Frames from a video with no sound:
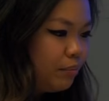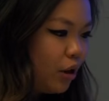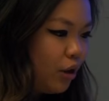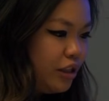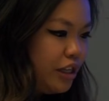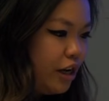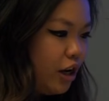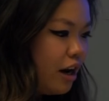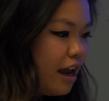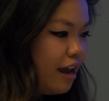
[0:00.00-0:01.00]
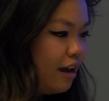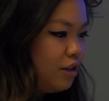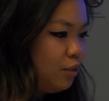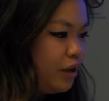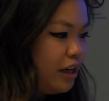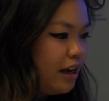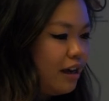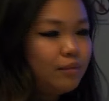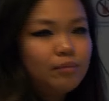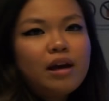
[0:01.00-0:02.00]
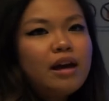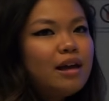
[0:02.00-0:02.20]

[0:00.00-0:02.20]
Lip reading: per year, and we can